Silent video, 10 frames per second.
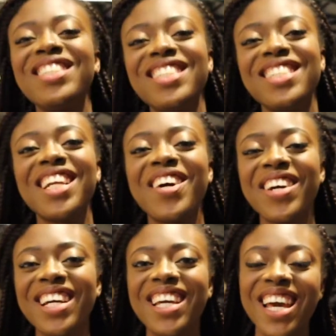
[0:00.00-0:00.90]
this is
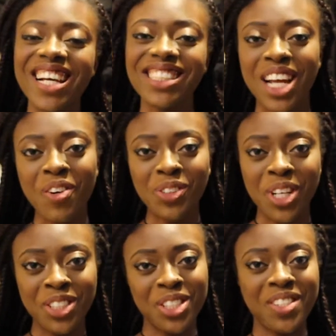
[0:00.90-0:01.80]
JennaRae cakes, and I always
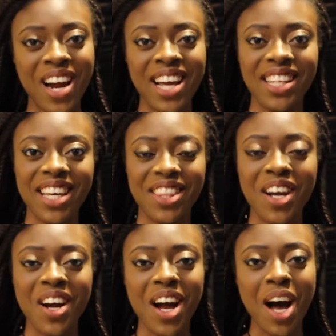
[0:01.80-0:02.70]
wanted to try like
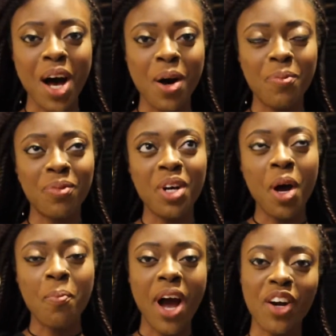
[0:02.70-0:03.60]
their um,
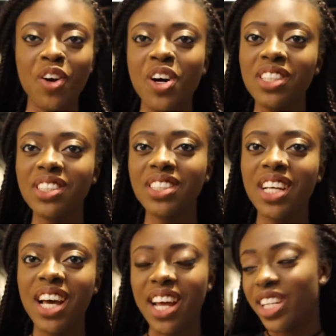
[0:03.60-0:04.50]
macarons,
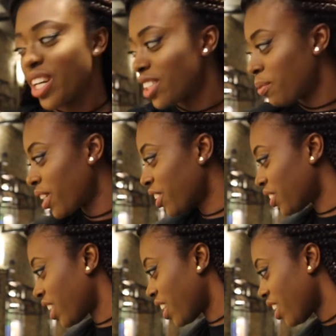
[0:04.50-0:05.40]
and I tried something else
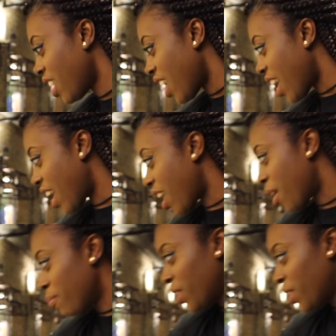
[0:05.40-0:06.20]
today. Um,